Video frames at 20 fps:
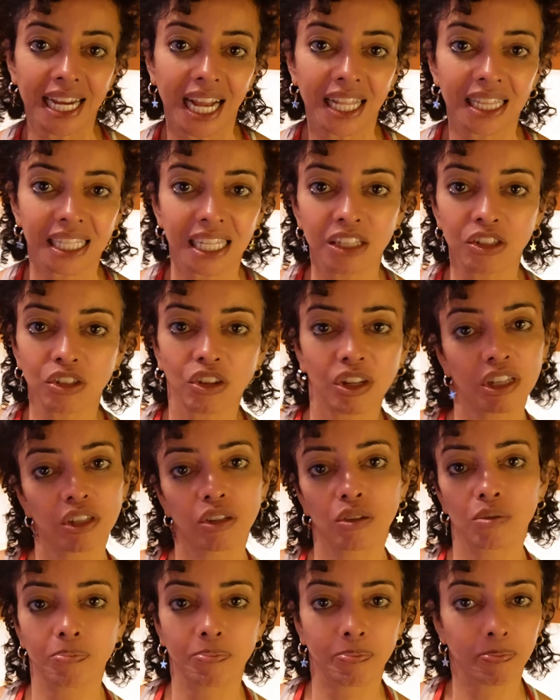God things are a
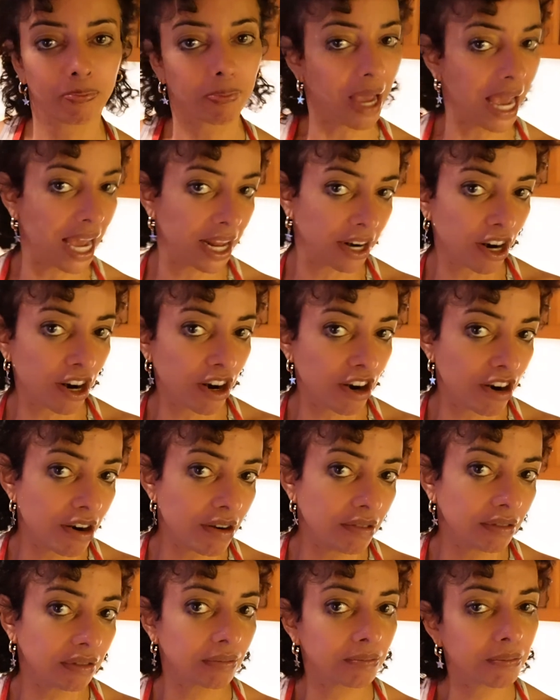little better.
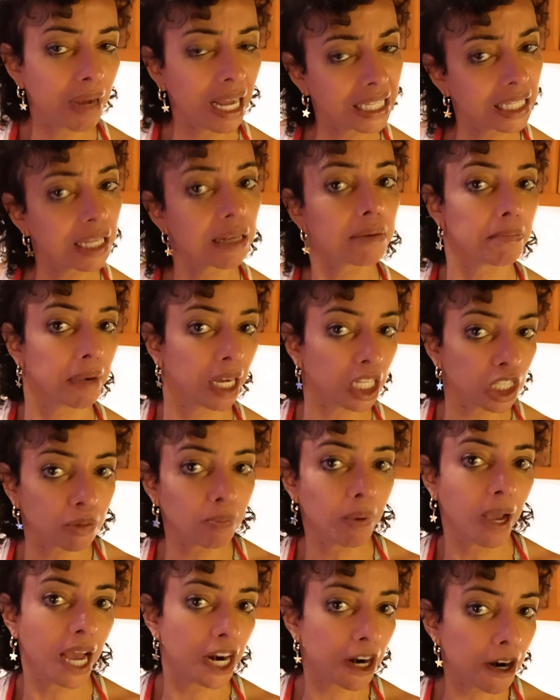I think much
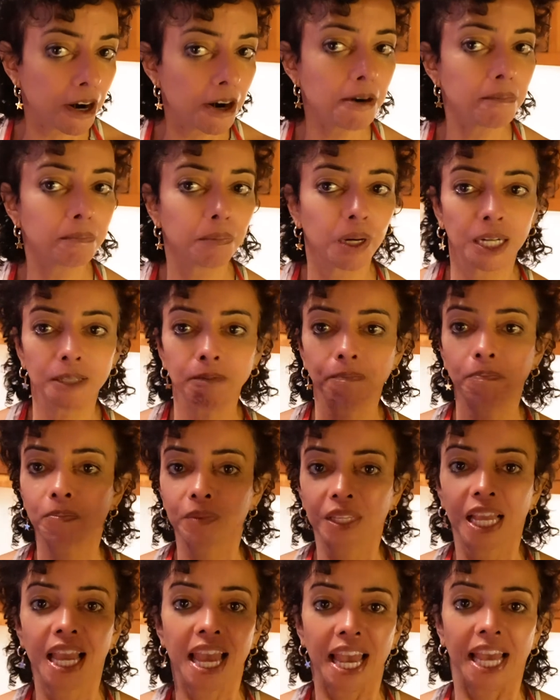better. But
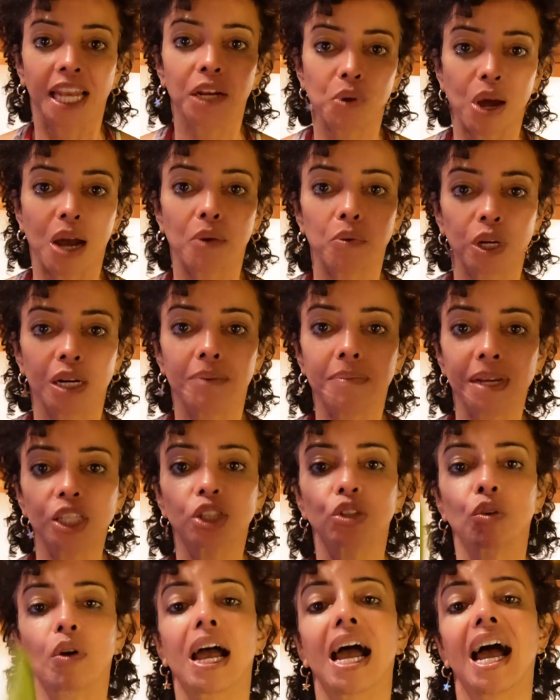anyway, I want to make
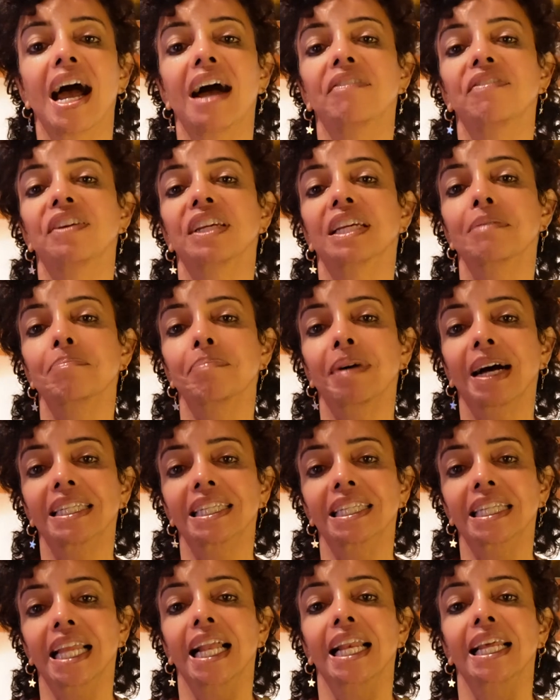sure I have vegan
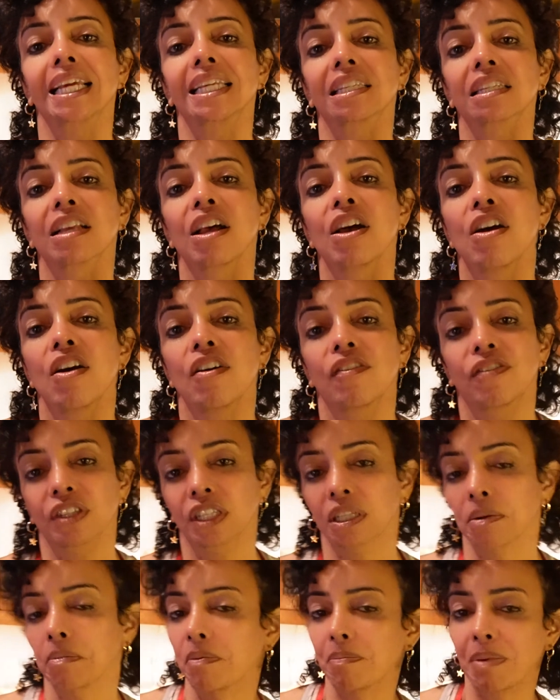pasteles for
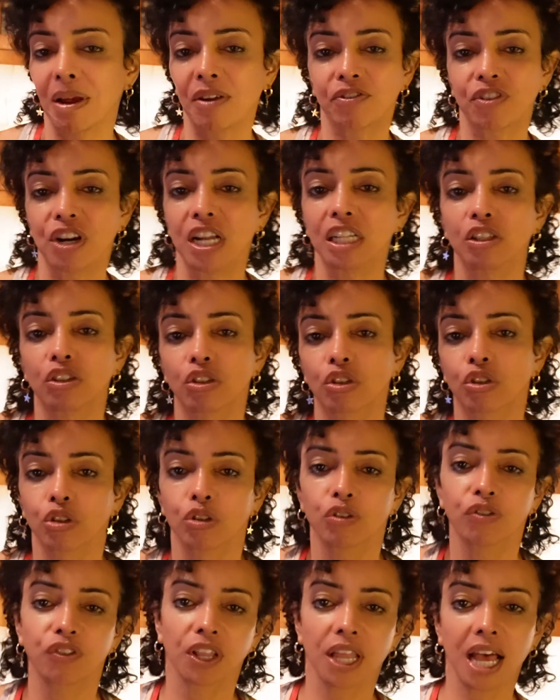some of my friends
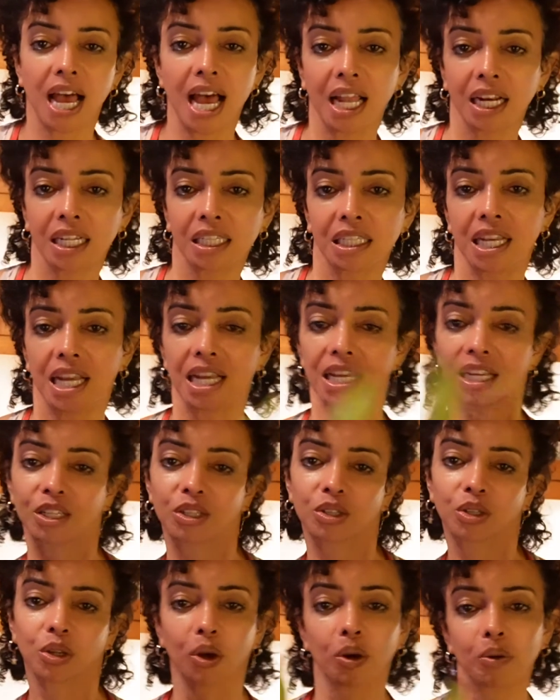too for the holidays.
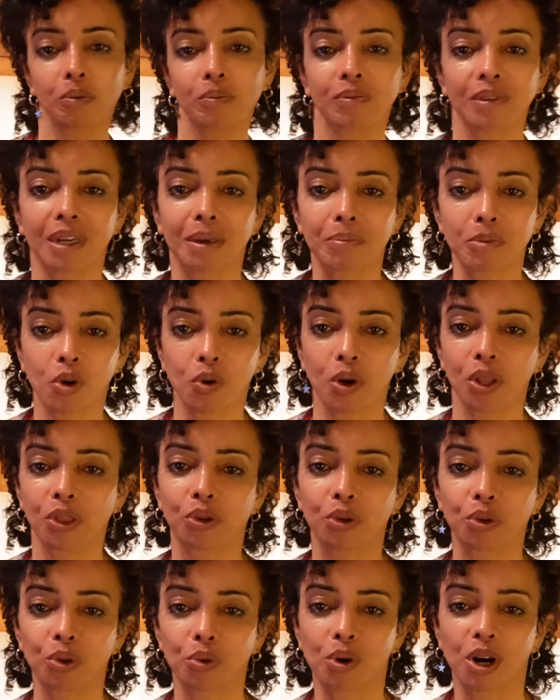So I'm going
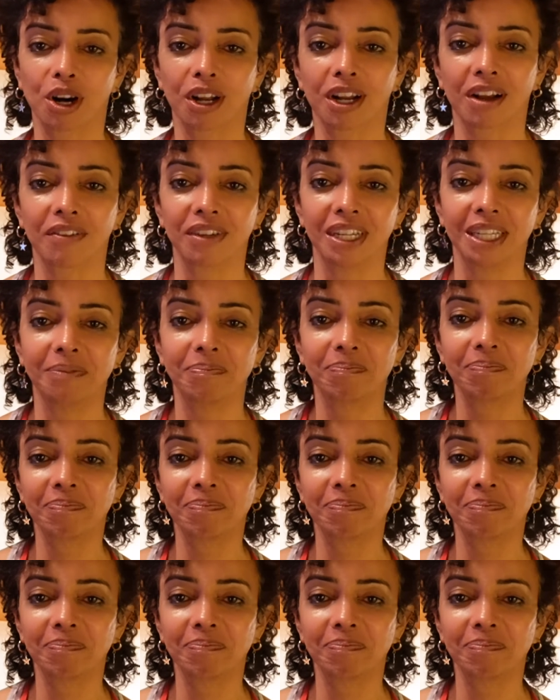through the work of it.